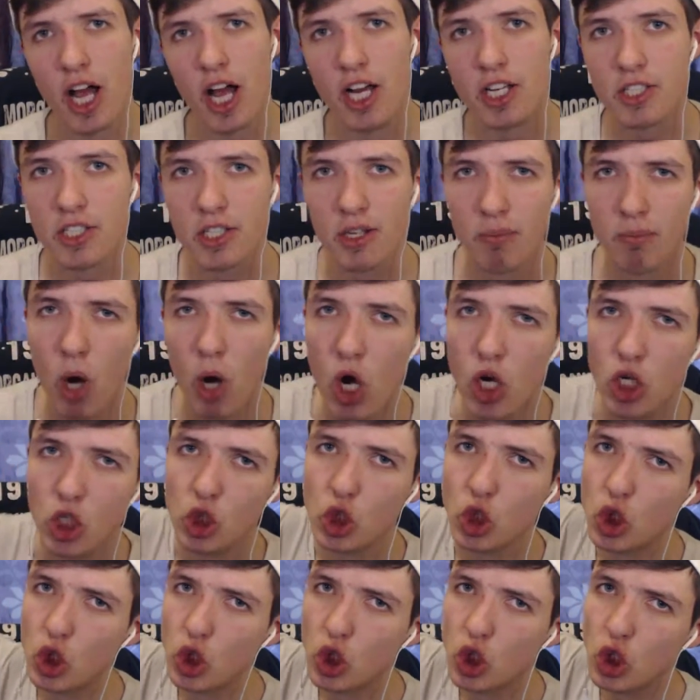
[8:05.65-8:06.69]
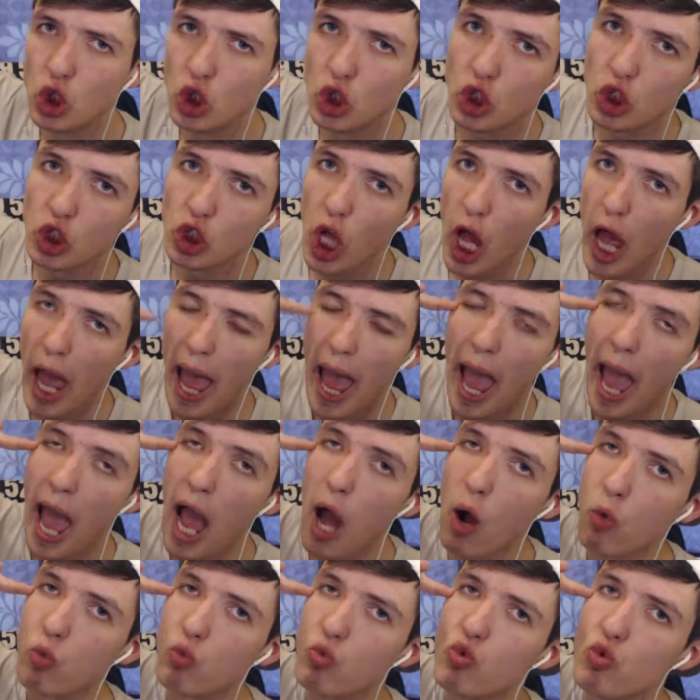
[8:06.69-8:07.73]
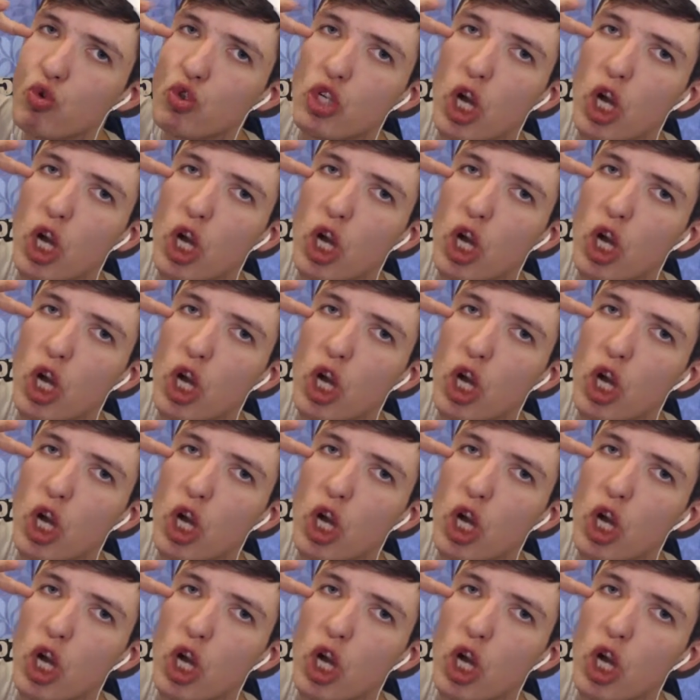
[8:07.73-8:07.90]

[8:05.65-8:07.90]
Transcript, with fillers: guys. Peace out.